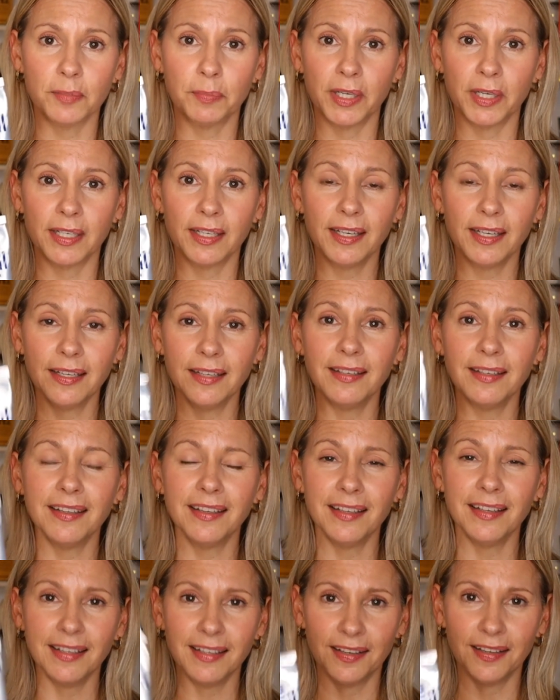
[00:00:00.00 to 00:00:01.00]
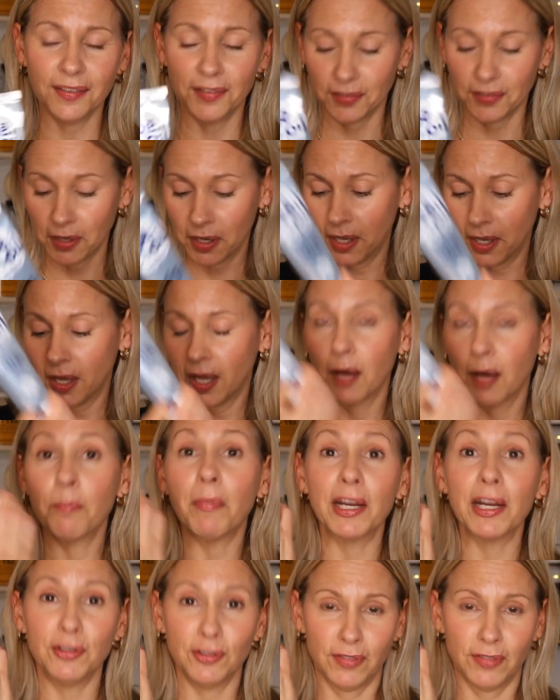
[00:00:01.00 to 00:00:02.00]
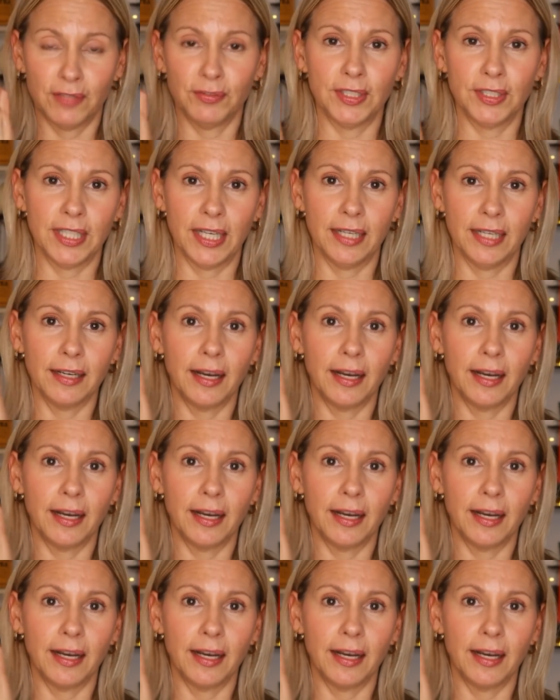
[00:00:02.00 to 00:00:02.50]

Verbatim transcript: but it is my new favorite thing.